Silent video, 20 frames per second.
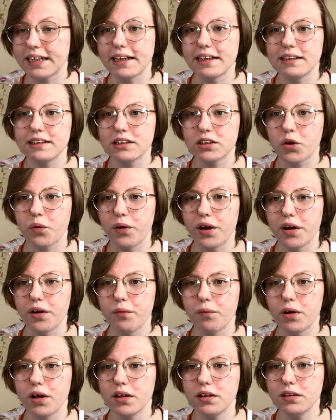city
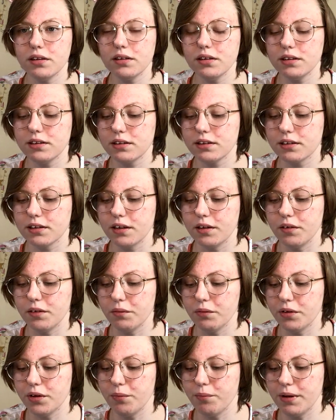square ones,
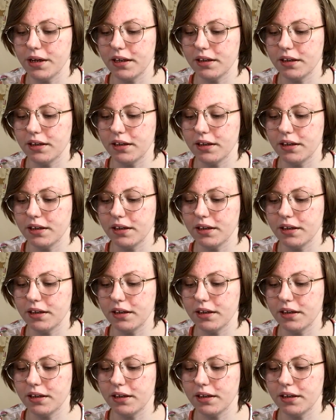the